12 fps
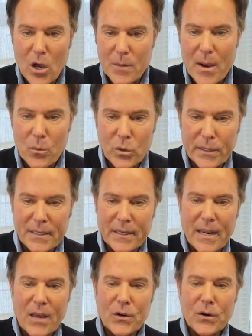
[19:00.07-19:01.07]
thought about working
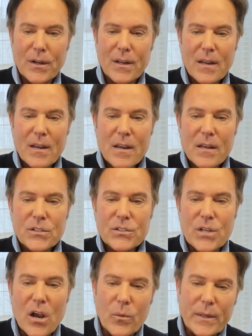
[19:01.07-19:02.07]
together.
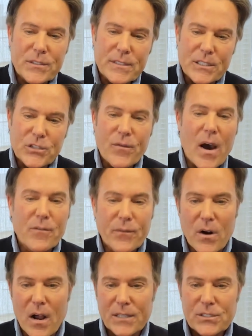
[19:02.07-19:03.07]
So it's it's fun
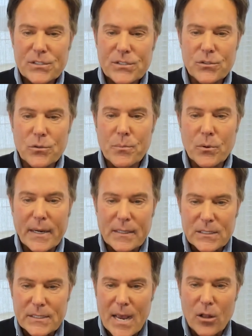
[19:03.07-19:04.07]
for us to bring
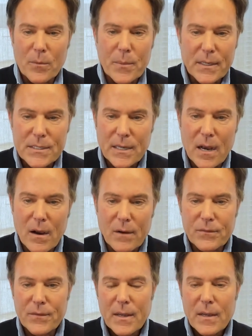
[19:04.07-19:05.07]
this element
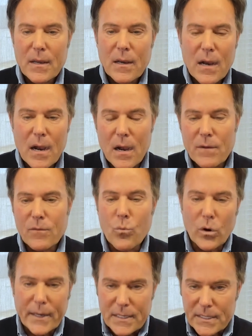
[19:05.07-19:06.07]
of uh, of
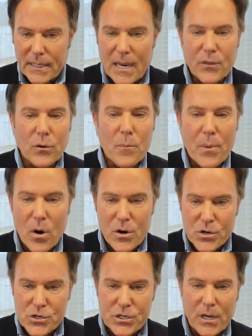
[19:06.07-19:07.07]
working together in
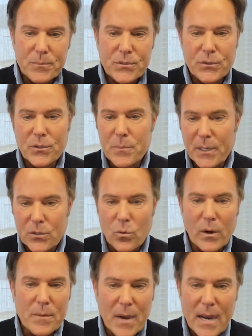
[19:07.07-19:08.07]
partnership to the
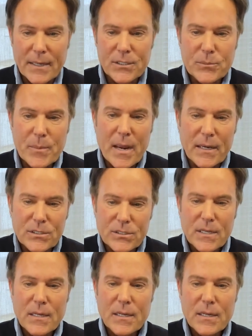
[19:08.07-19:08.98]
Bitcoin mining space.